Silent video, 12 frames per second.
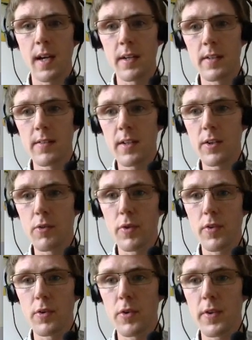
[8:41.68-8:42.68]
And continued
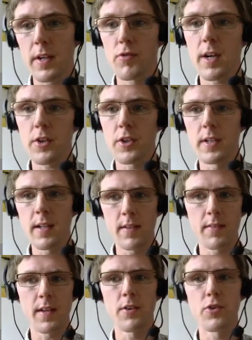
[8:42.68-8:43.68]
resource extraction is
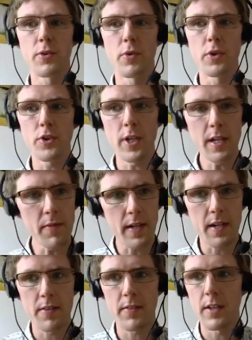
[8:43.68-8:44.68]
essential for
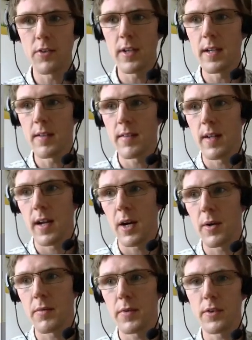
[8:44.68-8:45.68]
achieving SDGs.
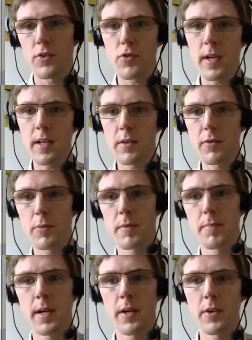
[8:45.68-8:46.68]
However, trade-offs
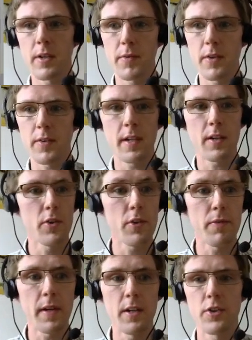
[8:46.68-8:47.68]
with biodiversity
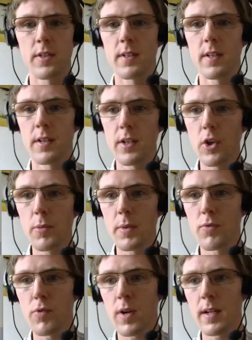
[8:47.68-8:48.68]
conservation and
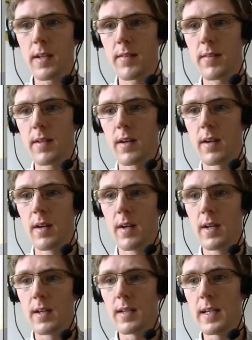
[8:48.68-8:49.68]
human rights
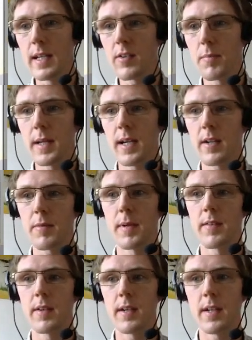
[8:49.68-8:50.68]
need to be
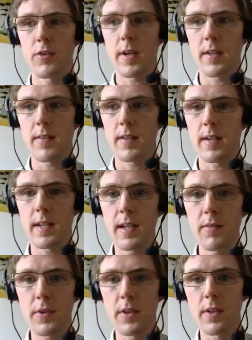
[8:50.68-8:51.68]
explicitly addressed,
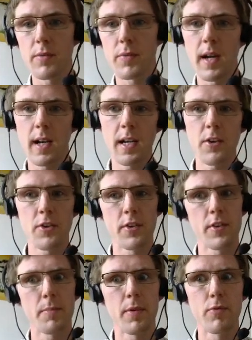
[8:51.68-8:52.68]
given that
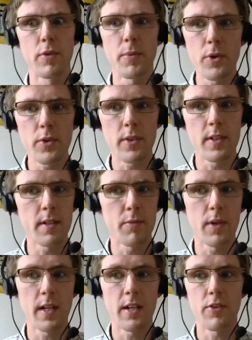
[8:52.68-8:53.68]
violations have been reported in
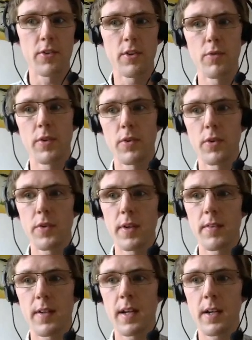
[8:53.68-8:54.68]
relation to resource
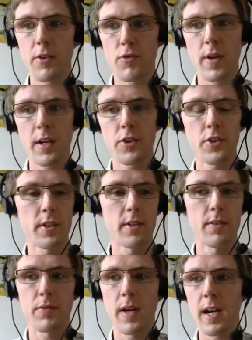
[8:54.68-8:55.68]

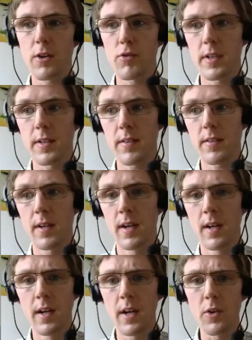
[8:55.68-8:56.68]
extraction for aggregates,
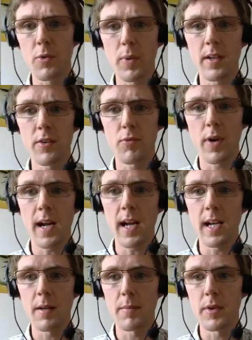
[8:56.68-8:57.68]
as well as
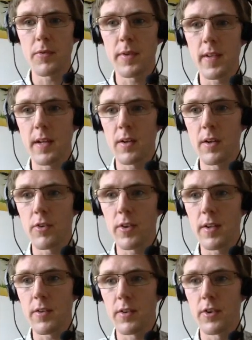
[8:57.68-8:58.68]
rare elements for
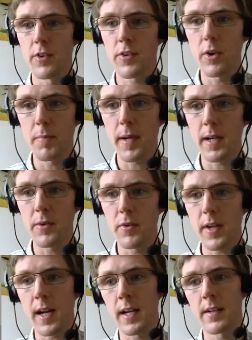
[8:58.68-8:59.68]
technologies such as solar
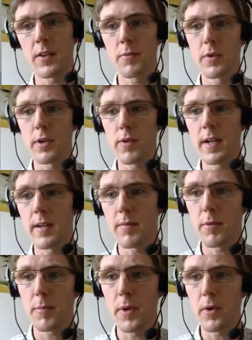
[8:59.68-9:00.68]
panels and, as Murray Gray
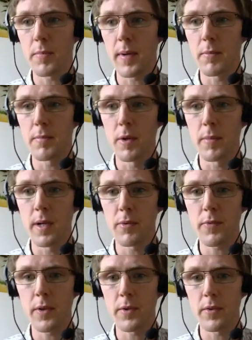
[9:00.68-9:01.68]
spoke about,
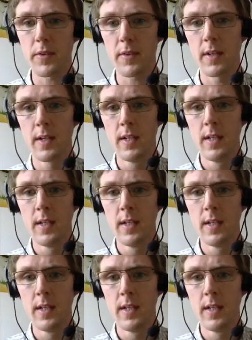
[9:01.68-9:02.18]
mobile phones.